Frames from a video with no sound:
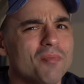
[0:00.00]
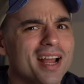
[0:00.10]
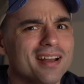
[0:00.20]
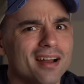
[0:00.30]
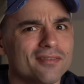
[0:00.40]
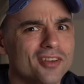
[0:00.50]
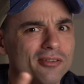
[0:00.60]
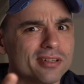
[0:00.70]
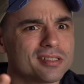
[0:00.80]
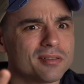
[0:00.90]
You might not have
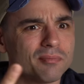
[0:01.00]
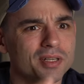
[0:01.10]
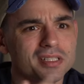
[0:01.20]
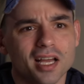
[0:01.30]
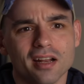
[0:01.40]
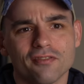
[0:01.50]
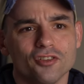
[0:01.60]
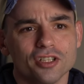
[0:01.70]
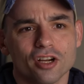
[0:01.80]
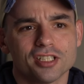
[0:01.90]
noticed, but it's got a
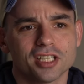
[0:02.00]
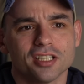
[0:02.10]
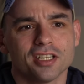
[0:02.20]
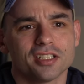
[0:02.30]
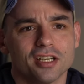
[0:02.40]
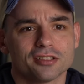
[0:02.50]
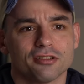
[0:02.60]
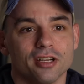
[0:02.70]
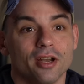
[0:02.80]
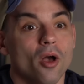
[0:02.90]
fully articulating
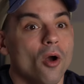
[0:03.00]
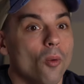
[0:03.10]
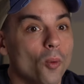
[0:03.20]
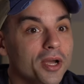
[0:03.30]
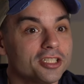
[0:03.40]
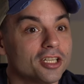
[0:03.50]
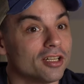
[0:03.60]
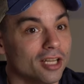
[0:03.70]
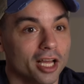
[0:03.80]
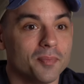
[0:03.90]
touchscreen
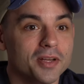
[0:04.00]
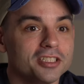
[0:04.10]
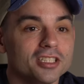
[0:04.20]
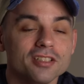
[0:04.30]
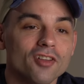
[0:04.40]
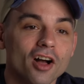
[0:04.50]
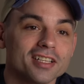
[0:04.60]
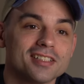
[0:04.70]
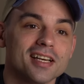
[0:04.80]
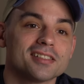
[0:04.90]
which, like mentioned in the vlogging